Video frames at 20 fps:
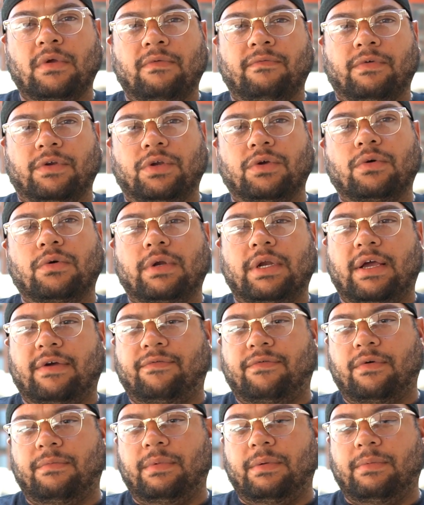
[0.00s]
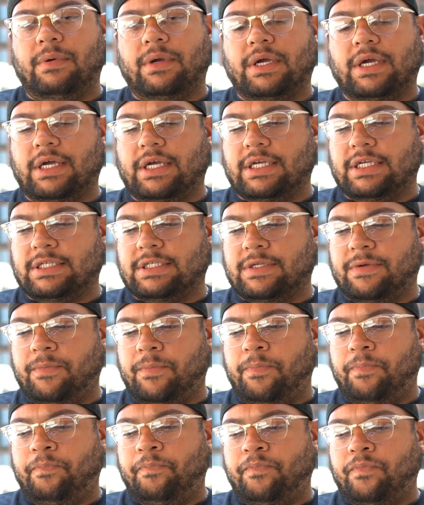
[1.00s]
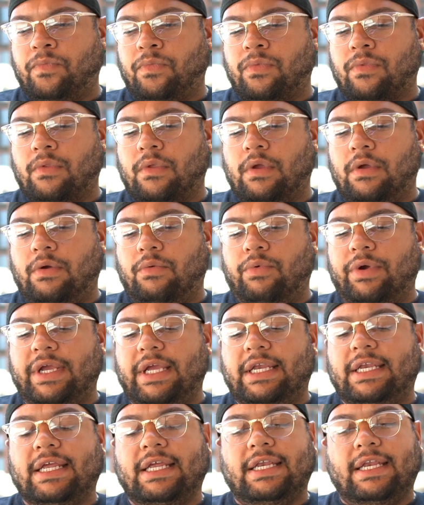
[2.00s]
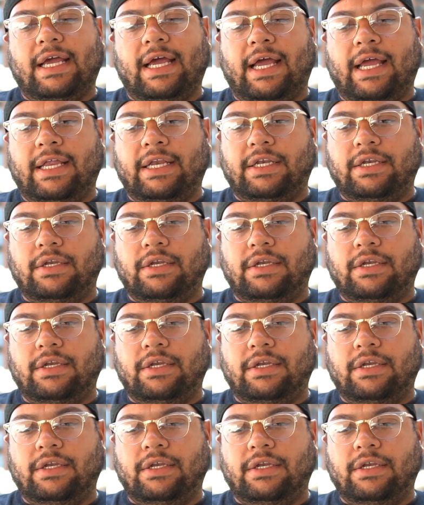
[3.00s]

for doing that for me, because when he did that,